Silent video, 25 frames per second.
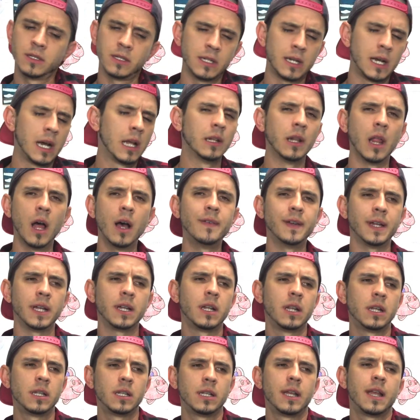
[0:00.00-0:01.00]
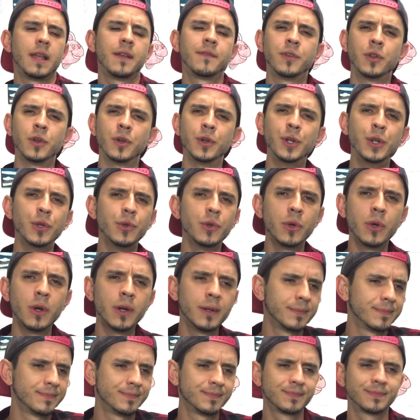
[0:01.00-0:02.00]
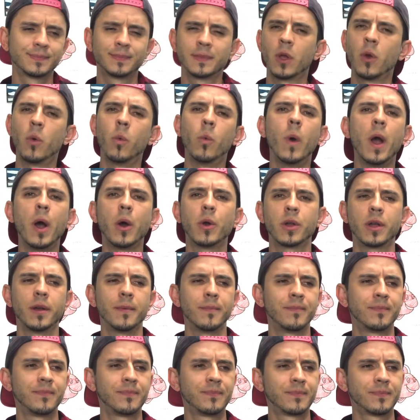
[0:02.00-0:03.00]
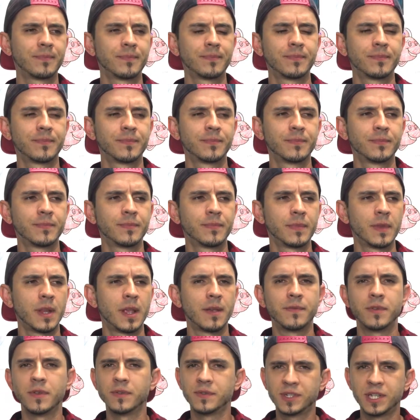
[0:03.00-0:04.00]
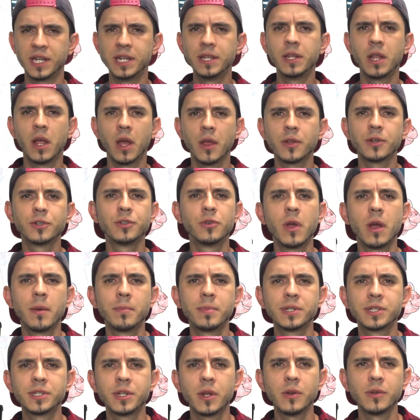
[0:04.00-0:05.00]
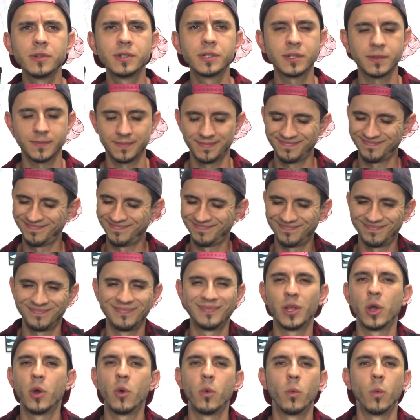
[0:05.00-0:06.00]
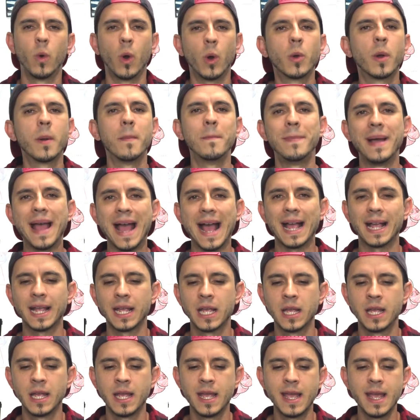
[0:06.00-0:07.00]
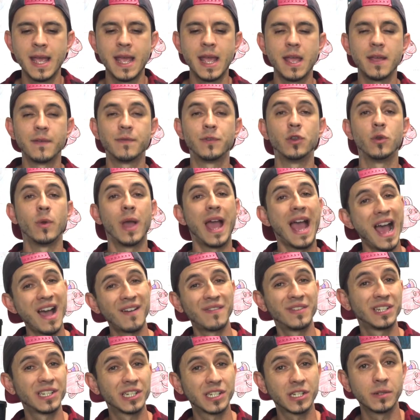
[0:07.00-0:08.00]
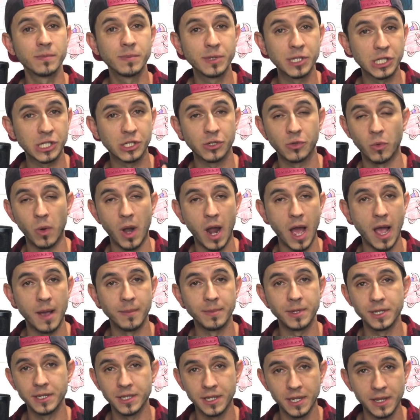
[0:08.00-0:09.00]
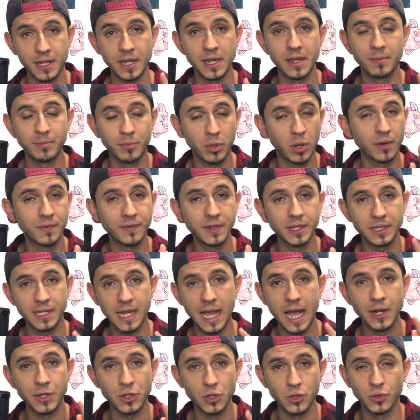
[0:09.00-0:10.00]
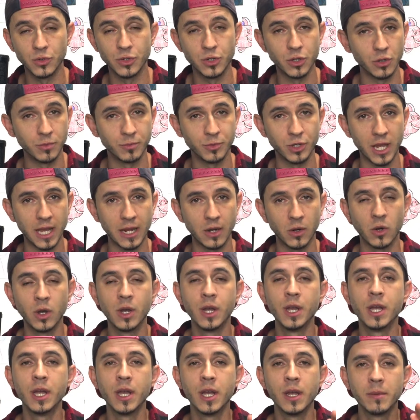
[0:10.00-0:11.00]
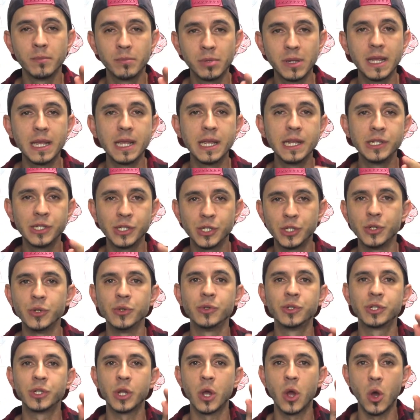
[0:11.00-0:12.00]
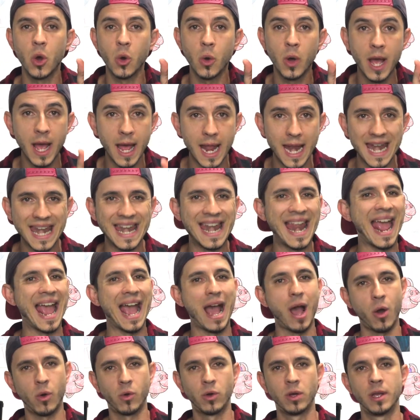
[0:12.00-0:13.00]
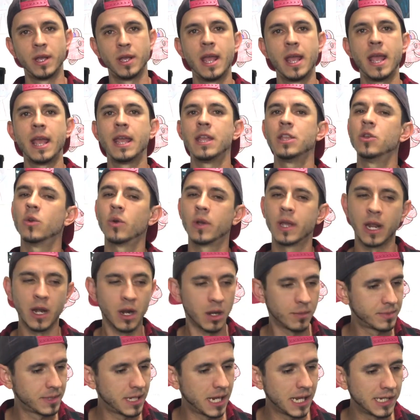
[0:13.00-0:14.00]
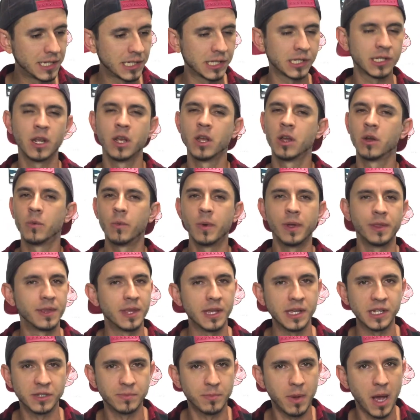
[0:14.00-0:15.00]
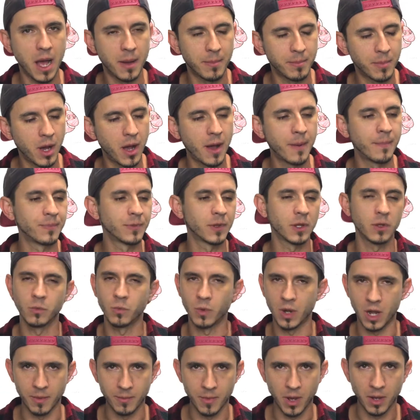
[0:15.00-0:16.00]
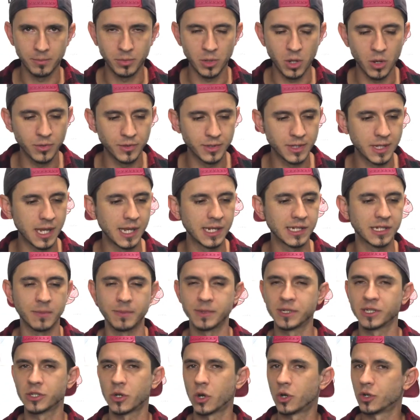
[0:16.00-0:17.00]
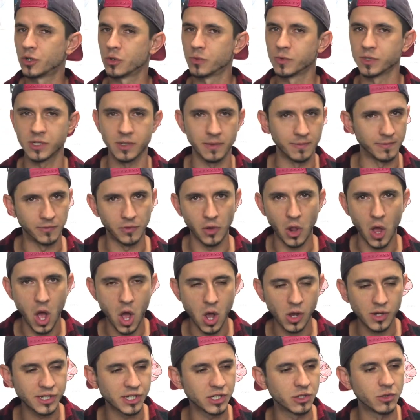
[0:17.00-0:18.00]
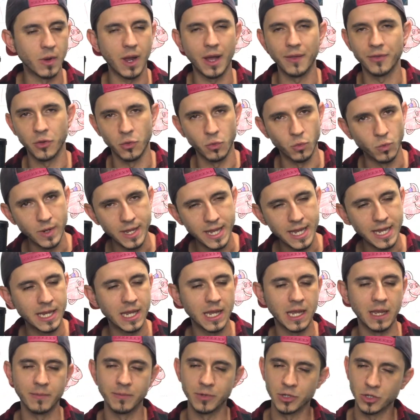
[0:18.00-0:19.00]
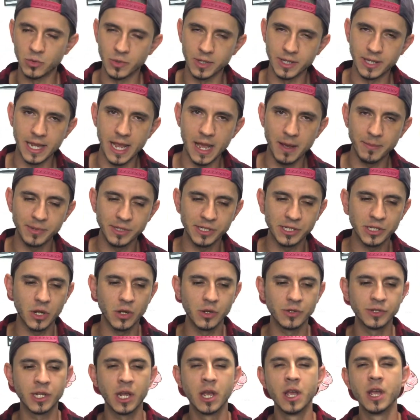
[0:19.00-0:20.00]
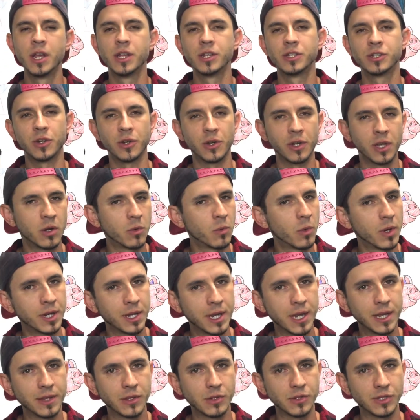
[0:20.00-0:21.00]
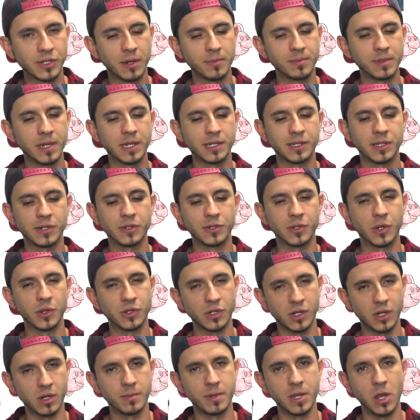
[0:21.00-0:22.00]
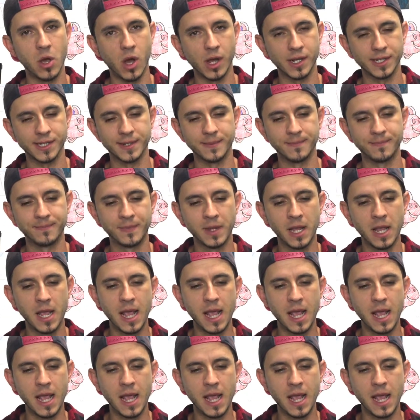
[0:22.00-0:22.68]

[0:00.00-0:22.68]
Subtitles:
I love it. If you're new, welcome. If you've seen the other 2 episodes, welcome back. If you haven't subscribed to the Imperfect Dad YouTube channel, please do so now. You'll get updates when things pop up. When I'm uploading things, I'm going to start doing some vlogs throughout the week in between the episodes. So you're going to want to get those updates because those are going to be awesome.